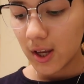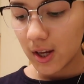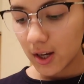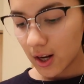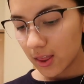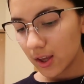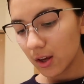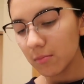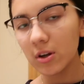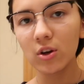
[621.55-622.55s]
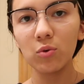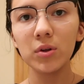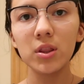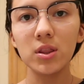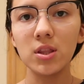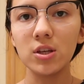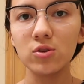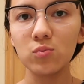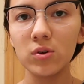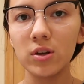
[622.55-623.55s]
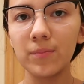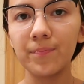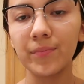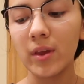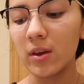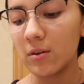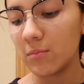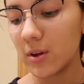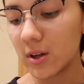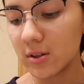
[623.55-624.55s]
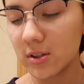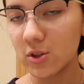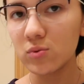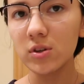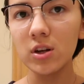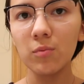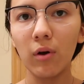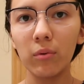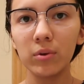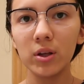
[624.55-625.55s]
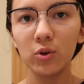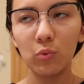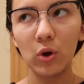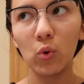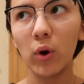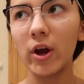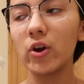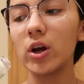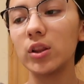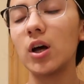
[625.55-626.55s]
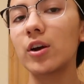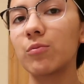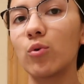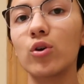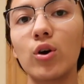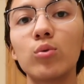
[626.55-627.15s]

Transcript: And I think I'm gonna go with this one because this one's gonna probably require a lot of more